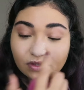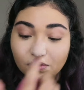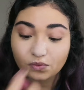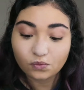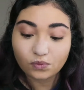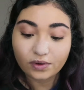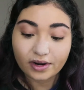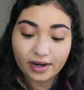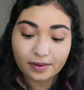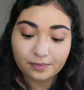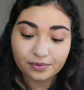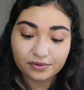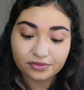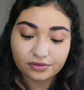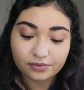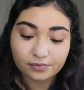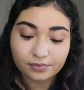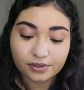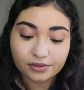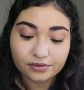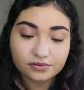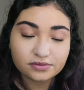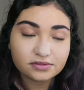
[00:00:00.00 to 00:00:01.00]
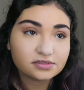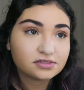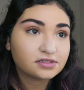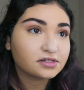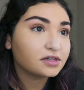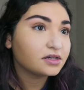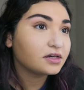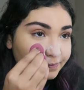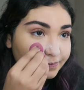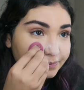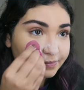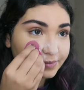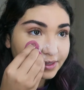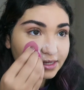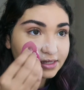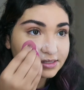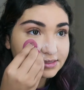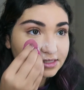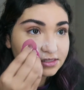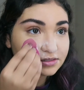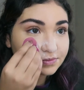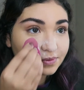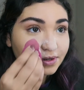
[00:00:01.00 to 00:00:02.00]
where I put the most
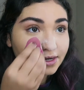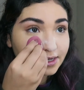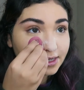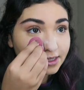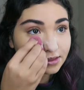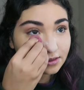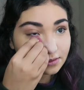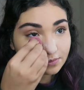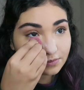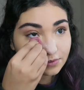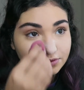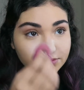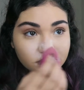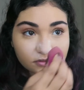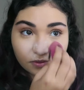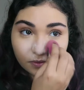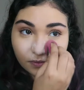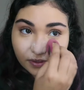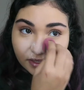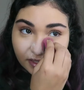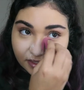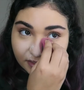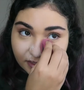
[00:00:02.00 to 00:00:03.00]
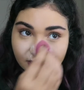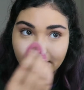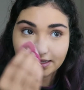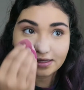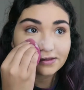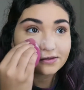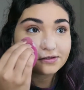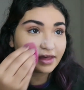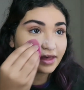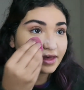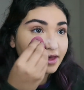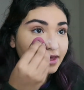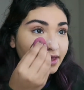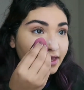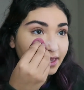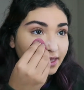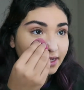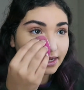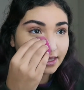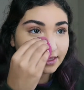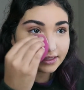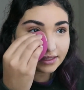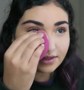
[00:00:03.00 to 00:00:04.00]
because that's where I get the most oily.
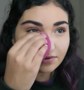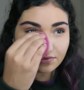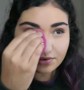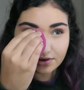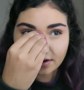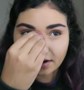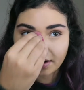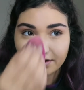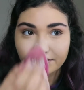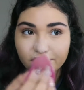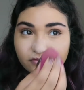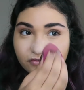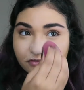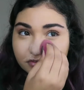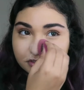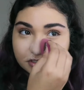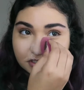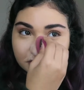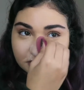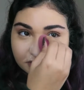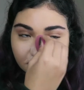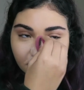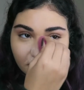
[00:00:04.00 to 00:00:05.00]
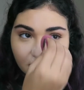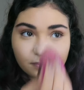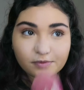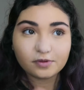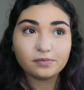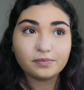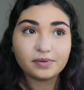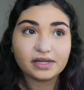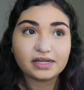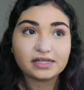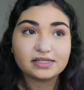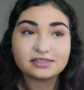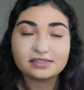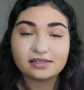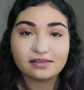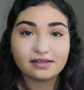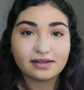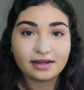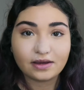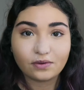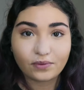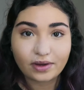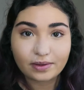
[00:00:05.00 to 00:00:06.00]
And I leave it on for just a couple minutes and
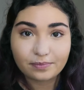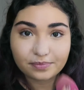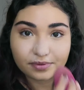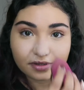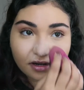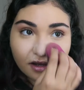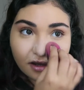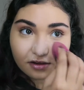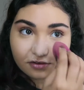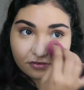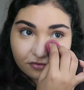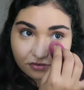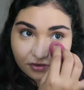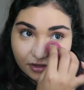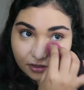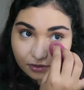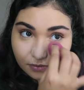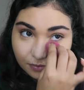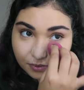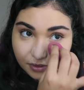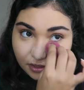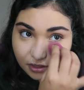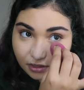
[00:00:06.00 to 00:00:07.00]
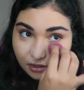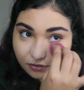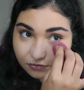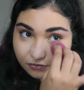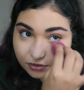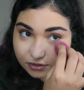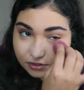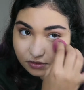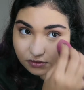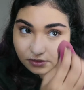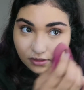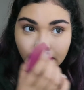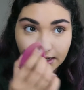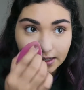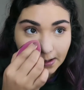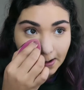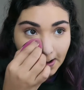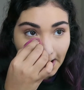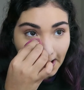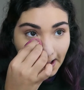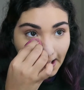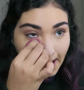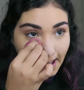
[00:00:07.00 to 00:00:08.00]
then I wipe it off. I don't put it on for too long.